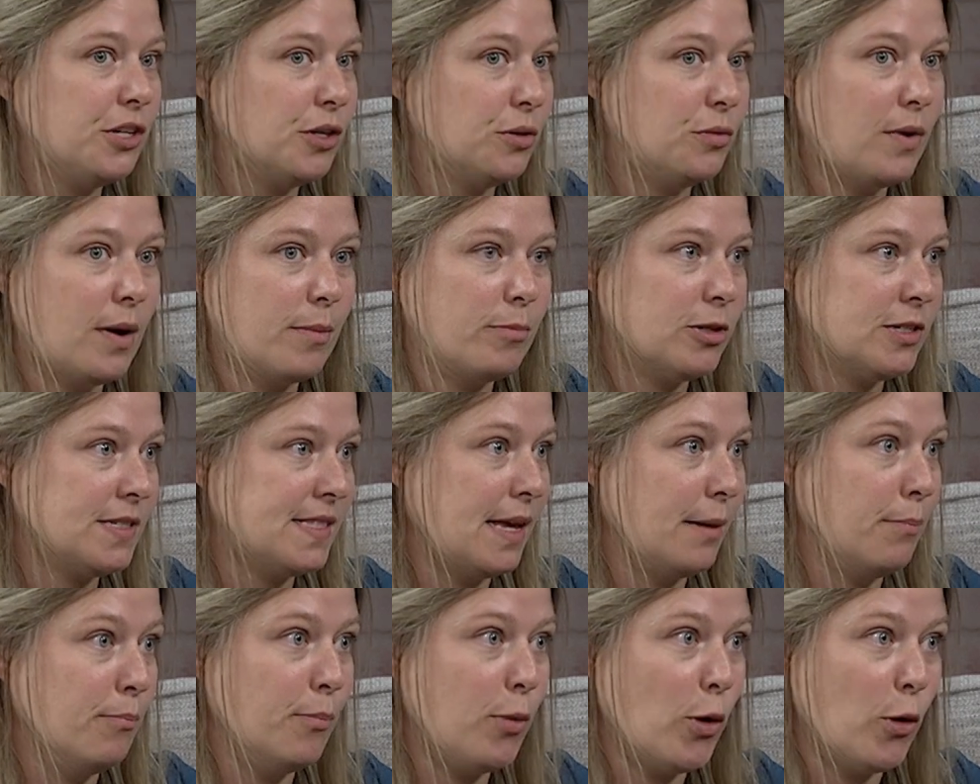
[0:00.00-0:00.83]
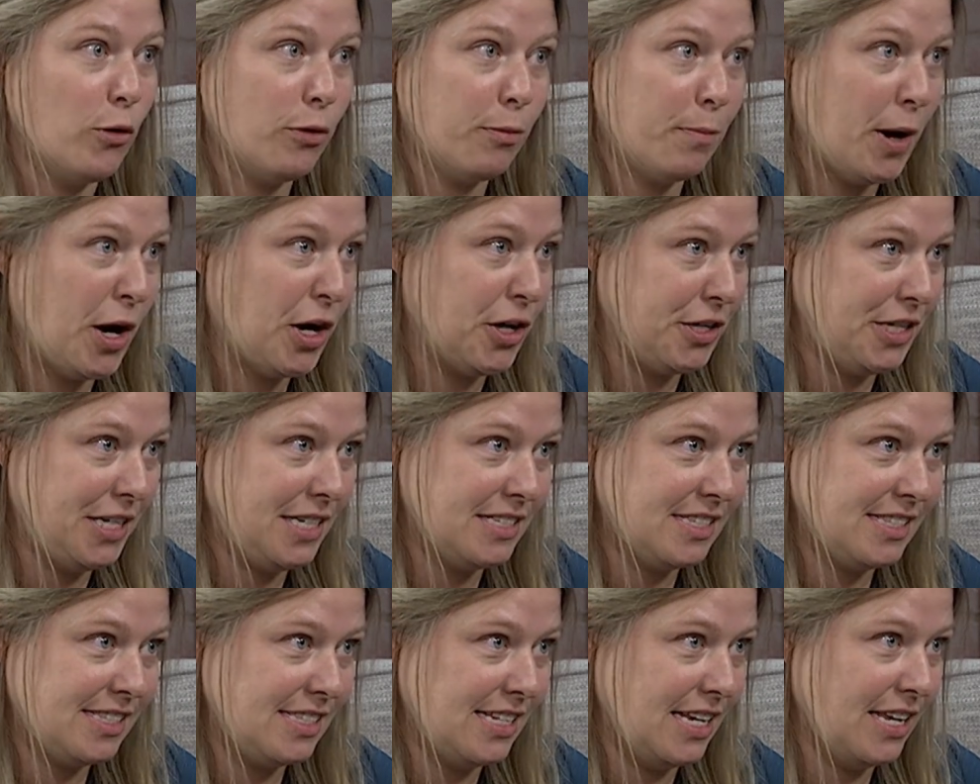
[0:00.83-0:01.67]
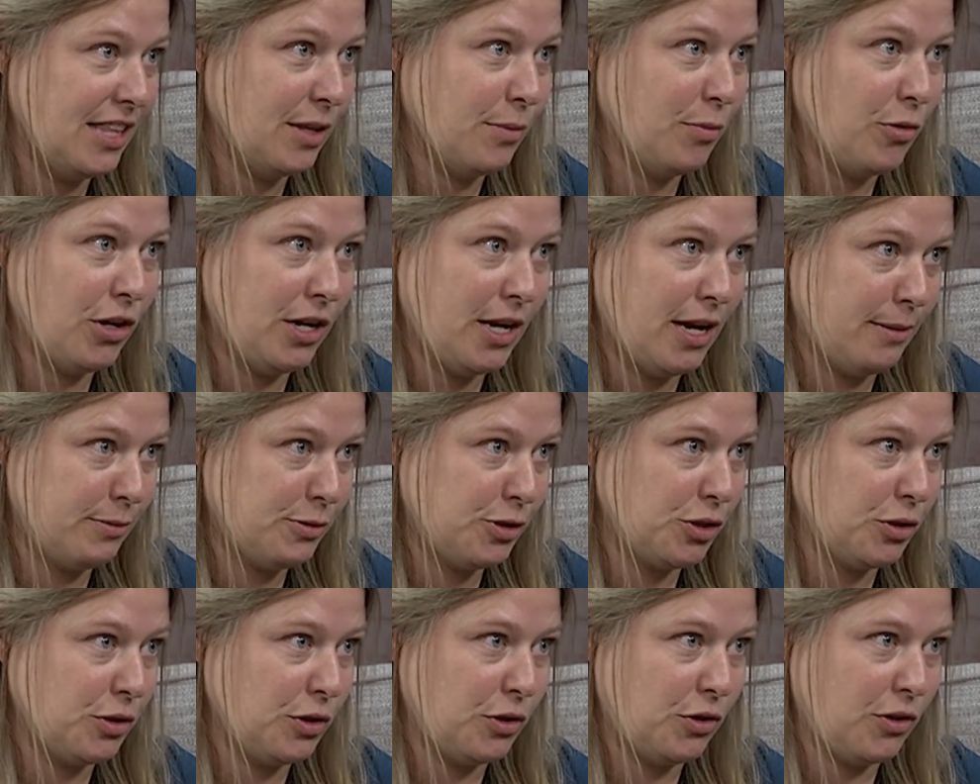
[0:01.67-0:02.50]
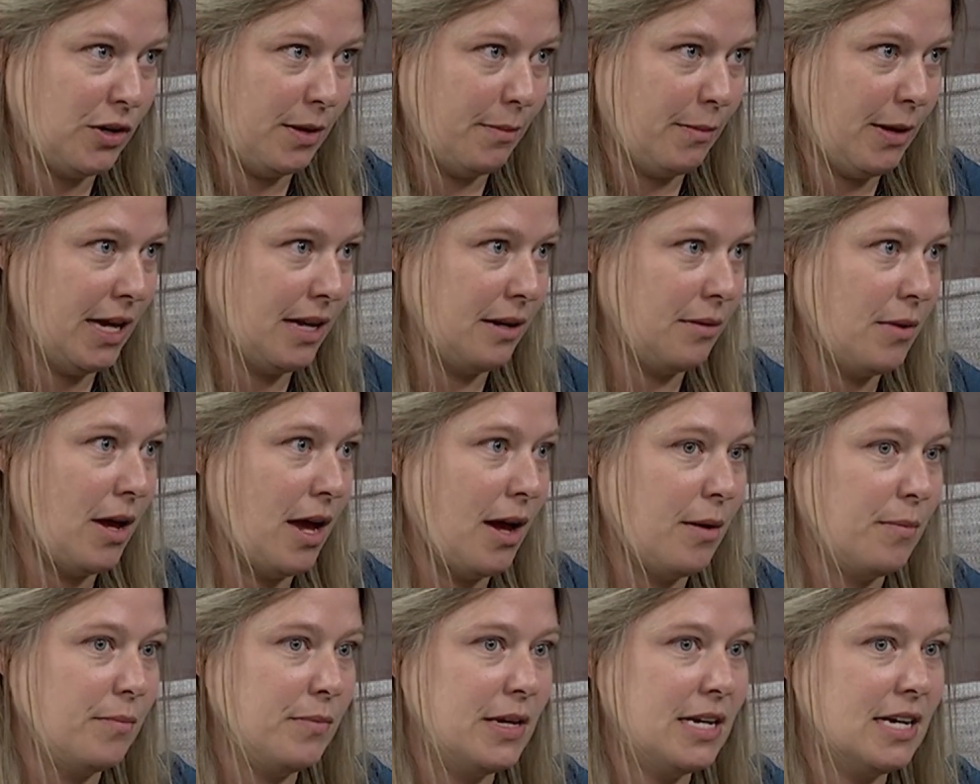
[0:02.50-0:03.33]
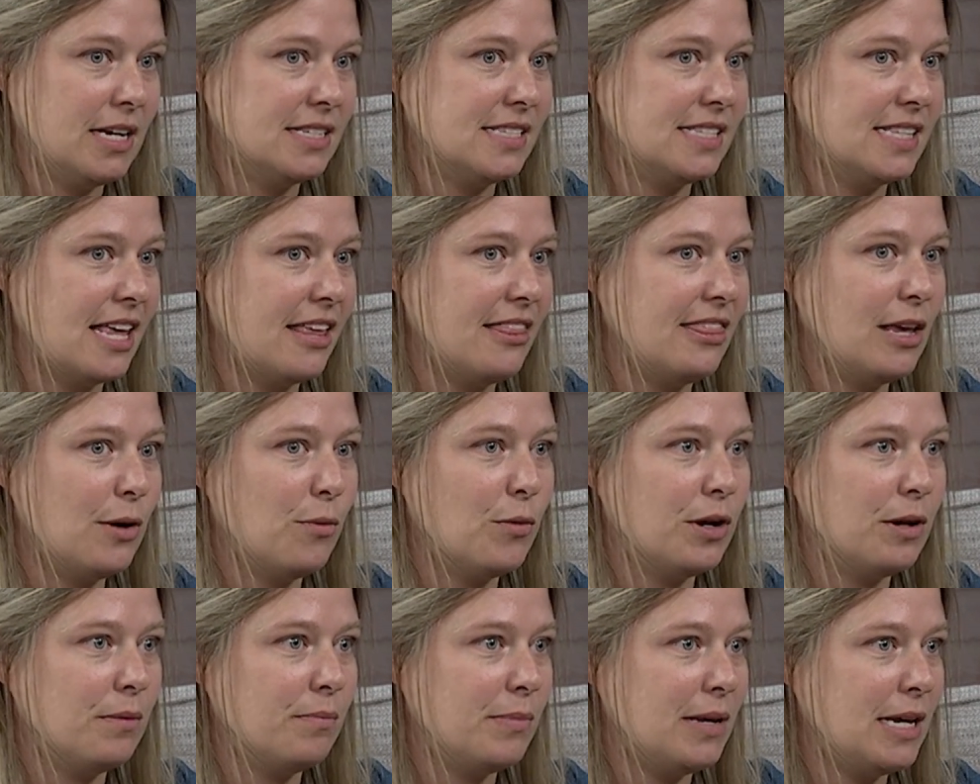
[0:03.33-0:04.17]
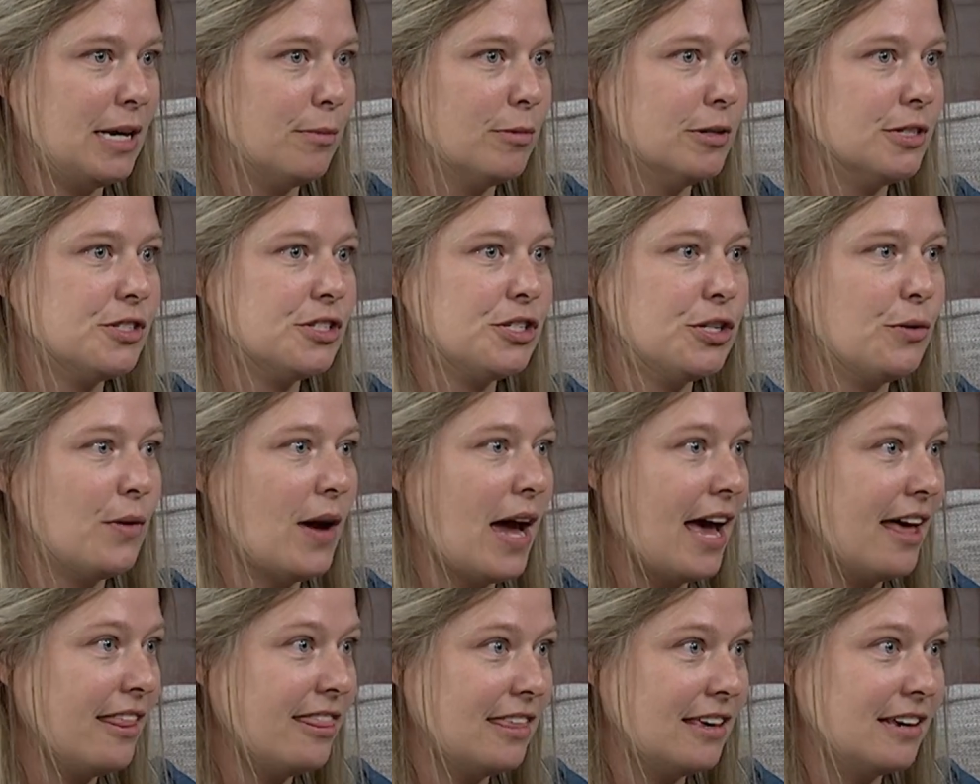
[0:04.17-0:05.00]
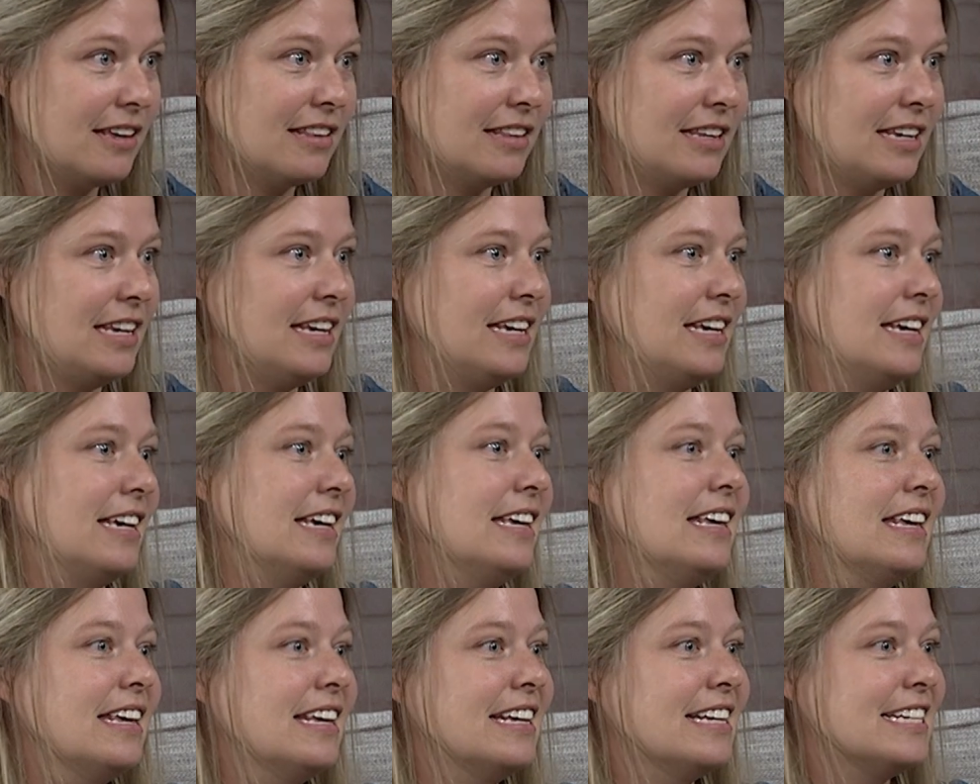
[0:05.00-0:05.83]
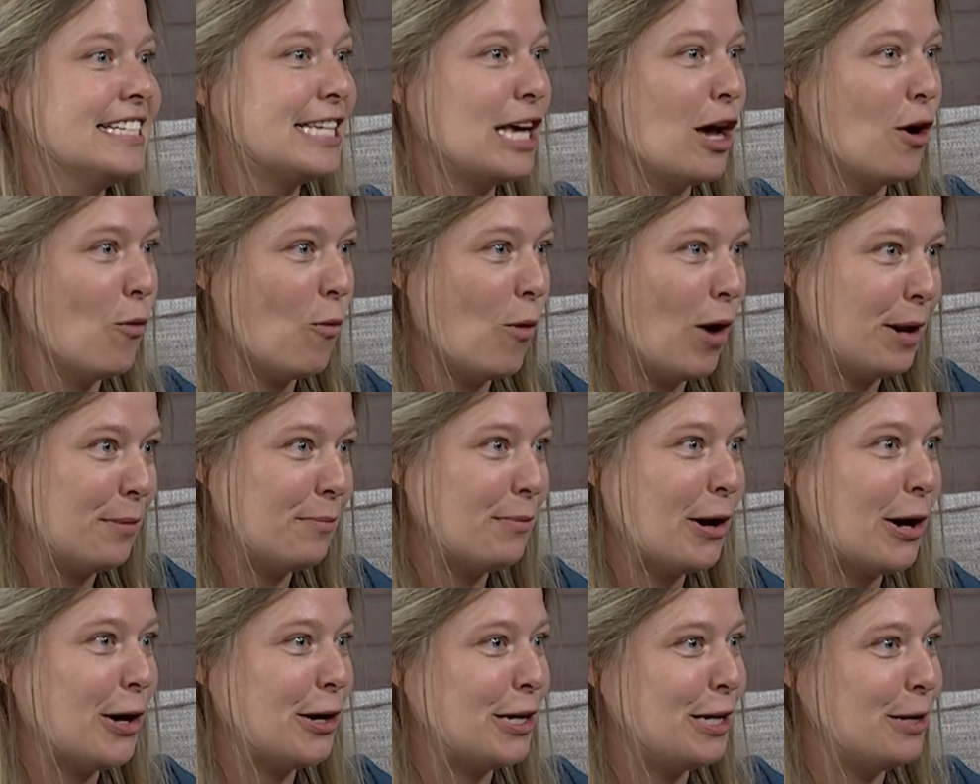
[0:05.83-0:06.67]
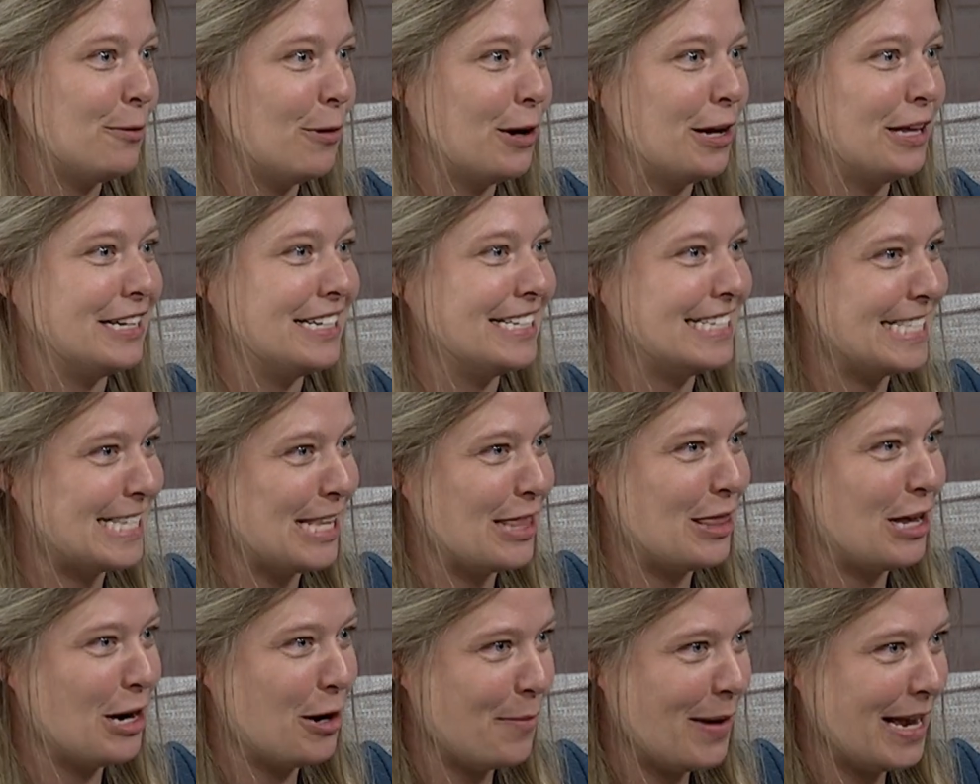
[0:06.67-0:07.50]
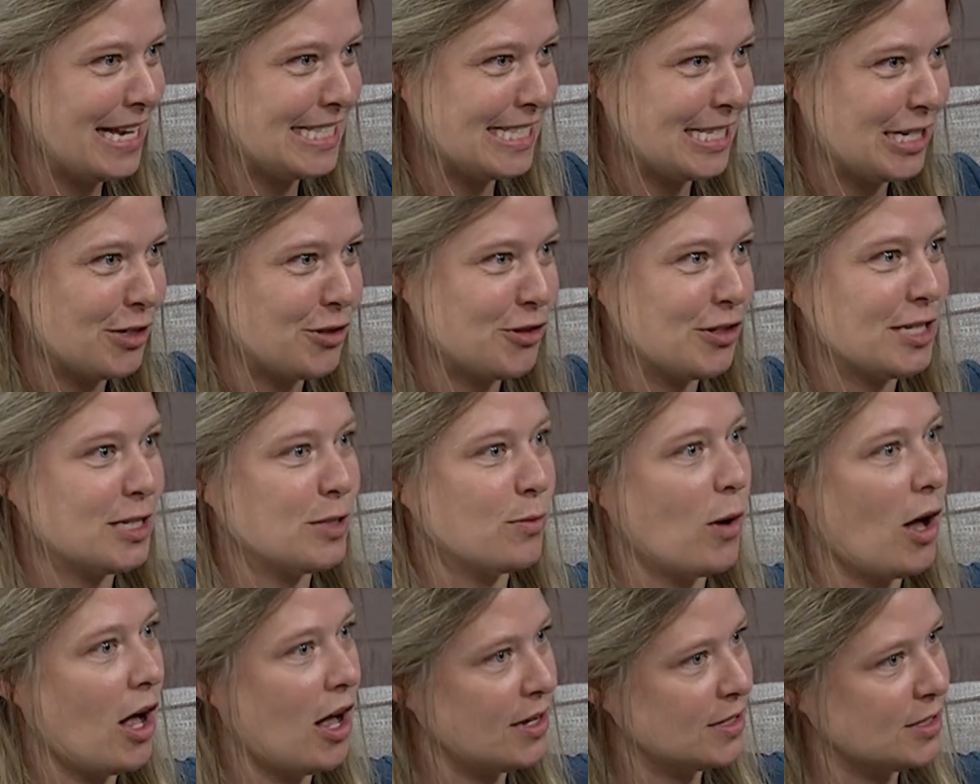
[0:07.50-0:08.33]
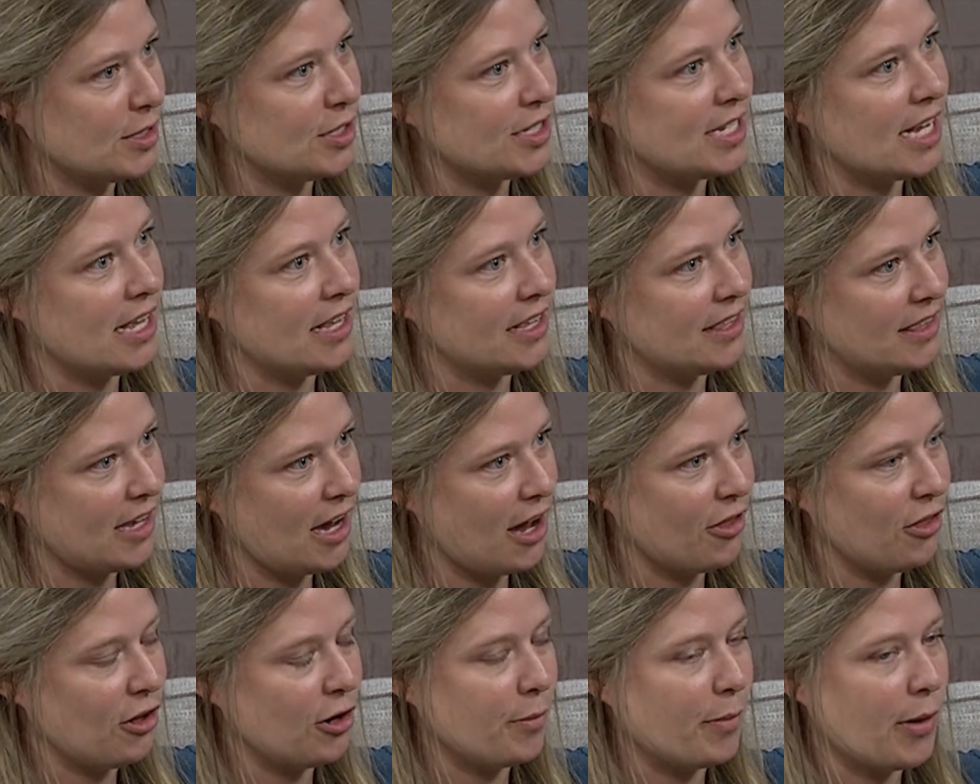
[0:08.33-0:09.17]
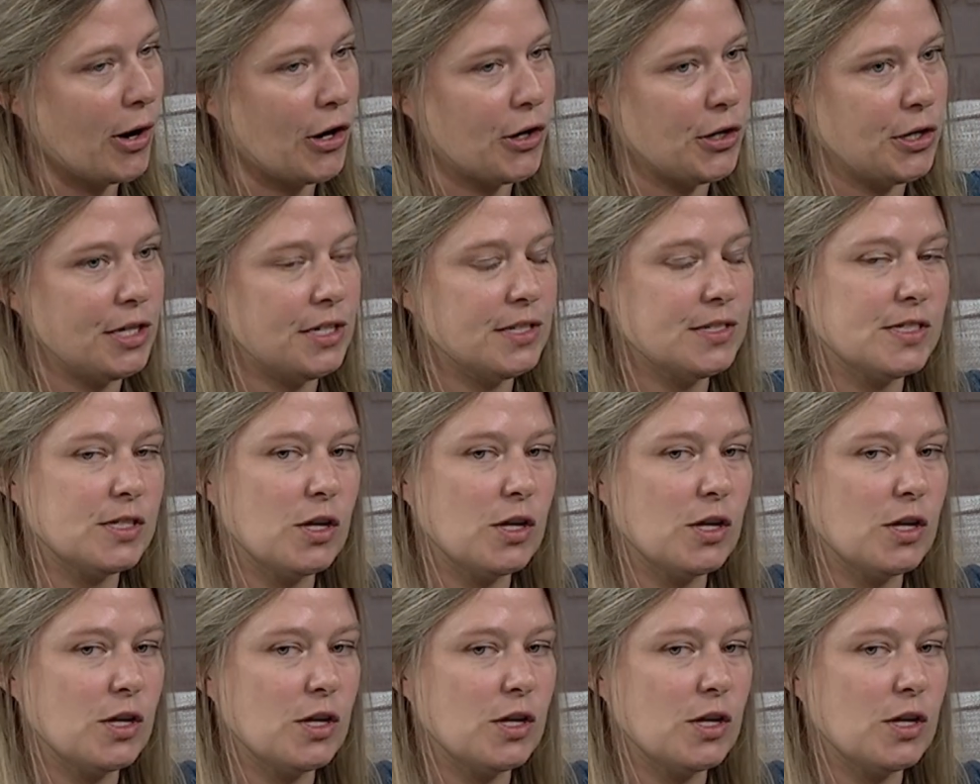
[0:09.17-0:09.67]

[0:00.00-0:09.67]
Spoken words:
could represent both parties in the prenuptial agreement because then they wouldn't be able to ethically tell one party what is in their best interest while also telling the other party.